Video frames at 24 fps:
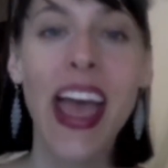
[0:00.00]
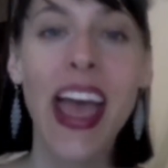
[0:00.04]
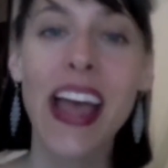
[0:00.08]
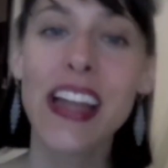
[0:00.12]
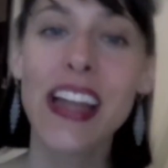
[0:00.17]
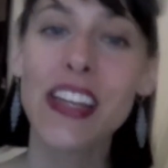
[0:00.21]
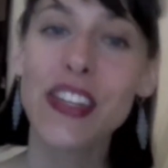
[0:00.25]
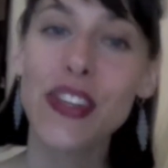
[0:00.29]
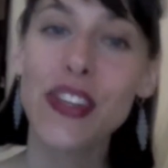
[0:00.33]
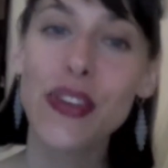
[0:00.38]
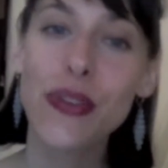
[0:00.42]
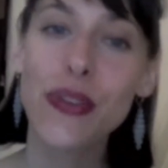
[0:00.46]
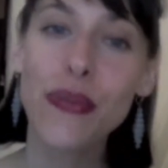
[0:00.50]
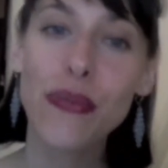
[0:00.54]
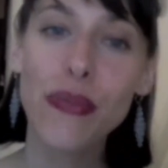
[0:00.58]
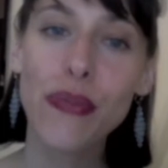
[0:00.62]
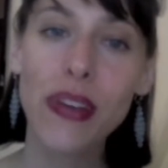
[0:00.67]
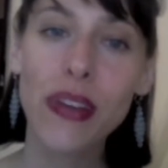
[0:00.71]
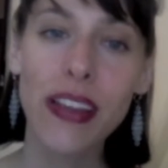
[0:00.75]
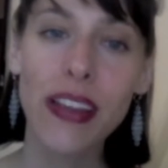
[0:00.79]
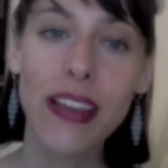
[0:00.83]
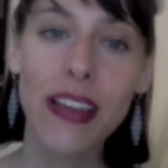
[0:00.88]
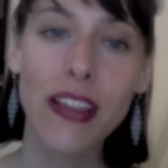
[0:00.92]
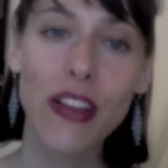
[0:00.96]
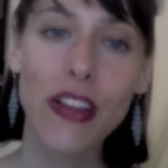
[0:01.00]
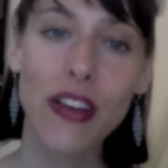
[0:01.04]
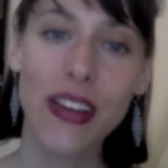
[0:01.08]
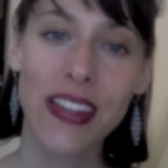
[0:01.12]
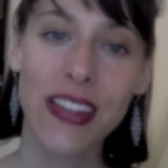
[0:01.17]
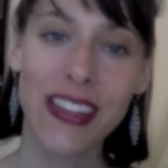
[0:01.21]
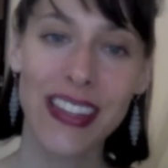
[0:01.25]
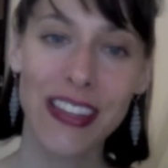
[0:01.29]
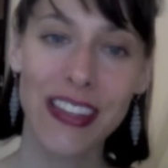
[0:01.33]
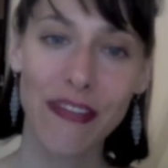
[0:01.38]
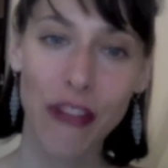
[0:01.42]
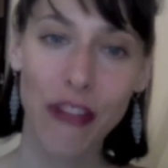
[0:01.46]
to really look
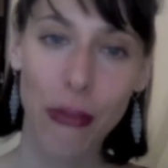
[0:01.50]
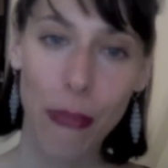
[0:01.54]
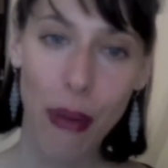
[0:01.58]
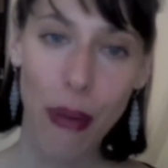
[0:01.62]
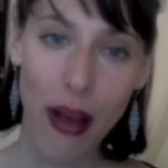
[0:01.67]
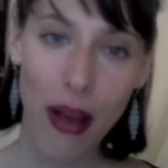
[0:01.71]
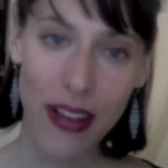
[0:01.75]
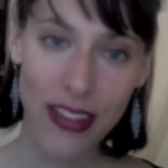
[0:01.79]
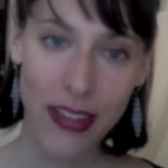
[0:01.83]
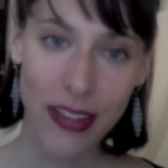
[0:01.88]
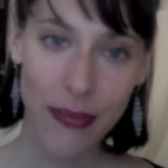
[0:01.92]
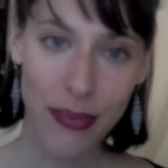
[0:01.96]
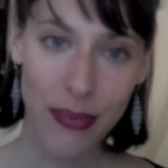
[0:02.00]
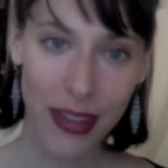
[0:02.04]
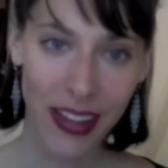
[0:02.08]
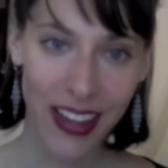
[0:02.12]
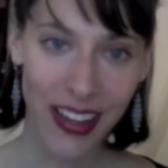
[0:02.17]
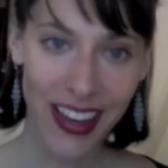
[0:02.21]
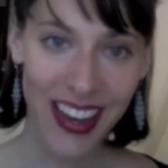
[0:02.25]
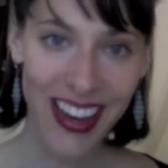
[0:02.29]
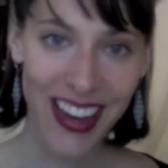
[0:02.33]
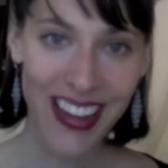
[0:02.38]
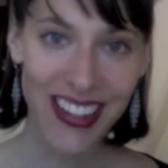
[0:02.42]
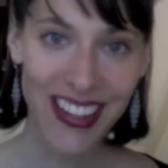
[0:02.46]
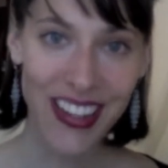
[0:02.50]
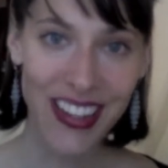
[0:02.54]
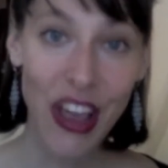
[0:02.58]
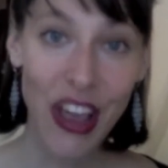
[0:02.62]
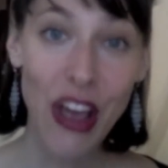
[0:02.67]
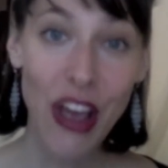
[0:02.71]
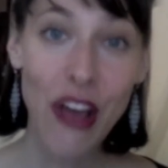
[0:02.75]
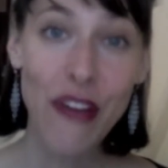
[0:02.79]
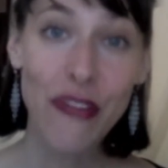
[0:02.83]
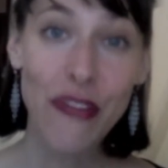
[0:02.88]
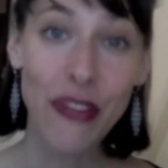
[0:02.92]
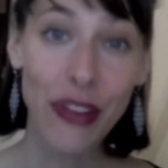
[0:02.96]
at different possibilities
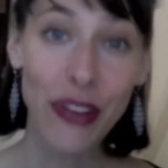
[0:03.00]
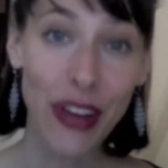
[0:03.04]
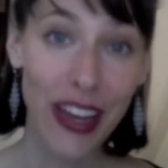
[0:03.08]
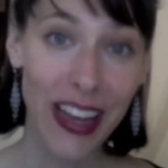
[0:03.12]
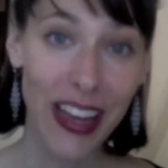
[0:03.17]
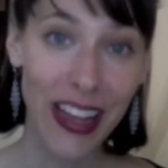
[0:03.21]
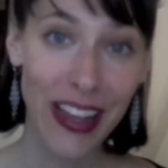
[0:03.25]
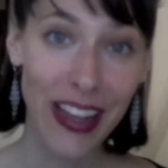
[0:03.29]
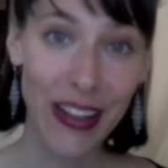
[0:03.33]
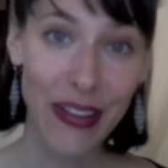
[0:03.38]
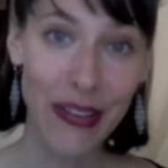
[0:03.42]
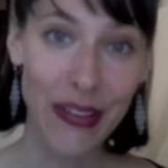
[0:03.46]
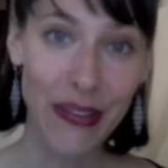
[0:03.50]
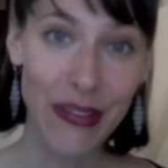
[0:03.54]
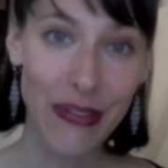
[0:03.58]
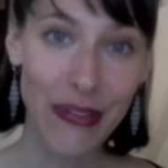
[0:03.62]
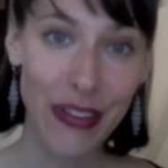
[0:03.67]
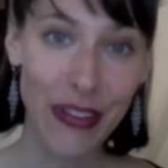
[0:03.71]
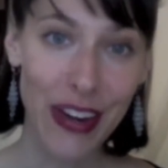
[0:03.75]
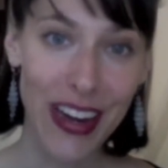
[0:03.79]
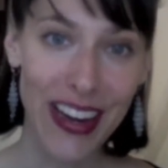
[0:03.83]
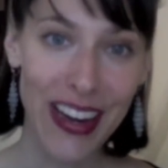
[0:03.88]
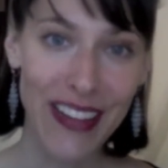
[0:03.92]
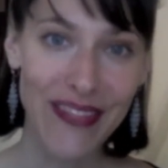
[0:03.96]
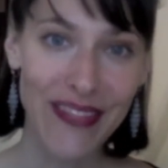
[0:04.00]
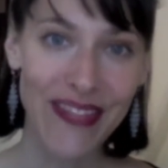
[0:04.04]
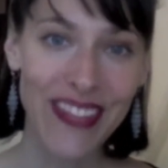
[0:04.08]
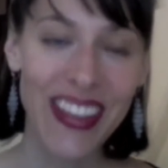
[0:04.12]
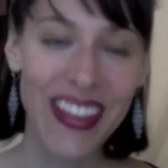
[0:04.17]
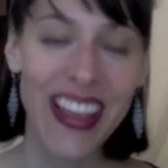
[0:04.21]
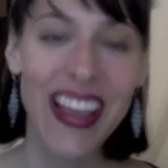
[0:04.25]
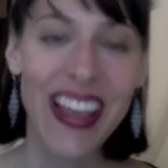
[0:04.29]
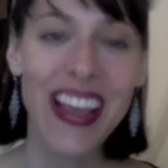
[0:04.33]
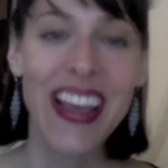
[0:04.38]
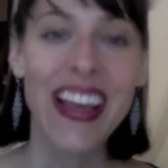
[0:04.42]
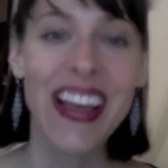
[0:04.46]
for eating gluten-free
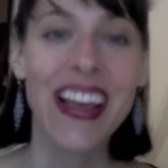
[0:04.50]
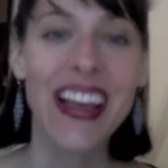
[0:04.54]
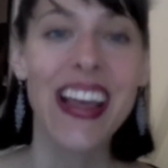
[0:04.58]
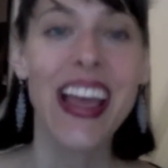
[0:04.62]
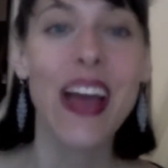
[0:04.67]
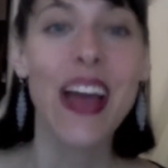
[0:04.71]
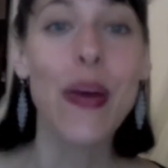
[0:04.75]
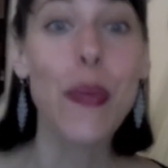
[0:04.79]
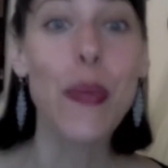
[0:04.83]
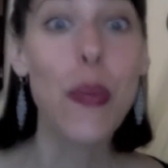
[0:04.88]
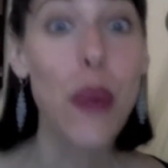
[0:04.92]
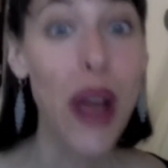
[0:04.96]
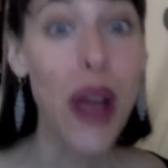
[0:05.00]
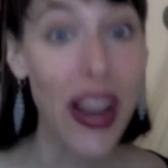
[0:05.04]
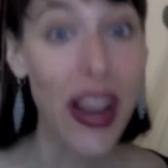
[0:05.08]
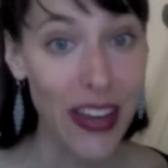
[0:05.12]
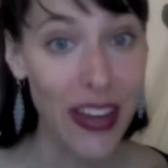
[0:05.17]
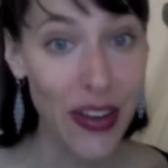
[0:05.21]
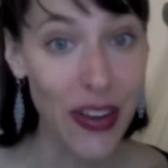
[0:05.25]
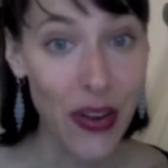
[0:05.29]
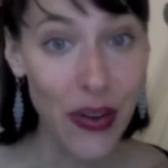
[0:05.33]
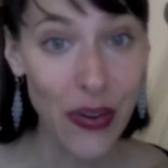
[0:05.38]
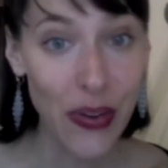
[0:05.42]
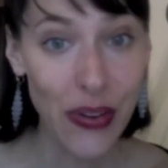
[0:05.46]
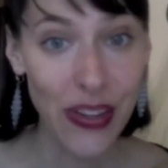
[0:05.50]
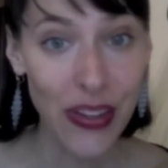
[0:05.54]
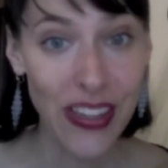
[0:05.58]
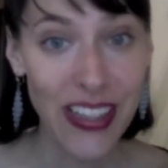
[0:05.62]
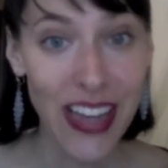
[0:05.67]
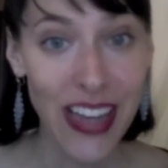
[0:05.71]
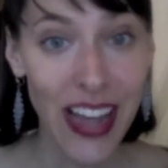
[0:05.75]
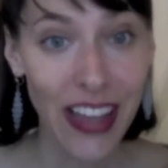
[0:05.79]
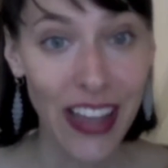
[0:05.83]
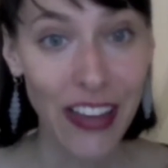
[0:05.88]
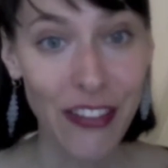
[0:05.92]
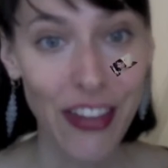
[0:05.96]
when you go to an
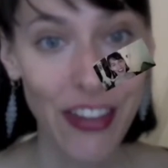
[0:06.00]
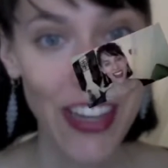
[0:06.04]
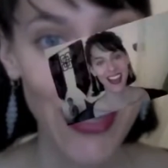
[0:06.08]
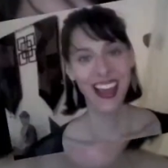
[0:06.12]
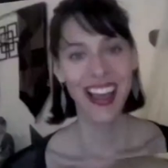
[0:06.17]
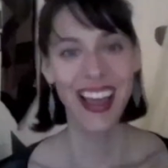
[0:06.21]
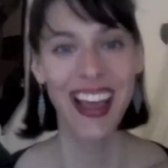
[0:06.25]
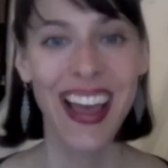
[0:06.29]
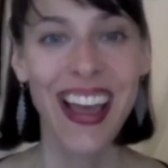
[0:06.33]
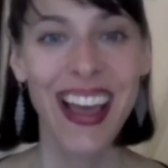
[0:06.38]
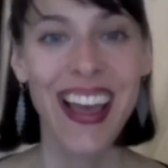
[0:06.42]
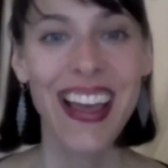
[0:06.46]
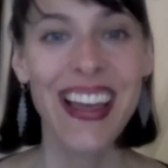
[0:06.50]
Italian restaurant.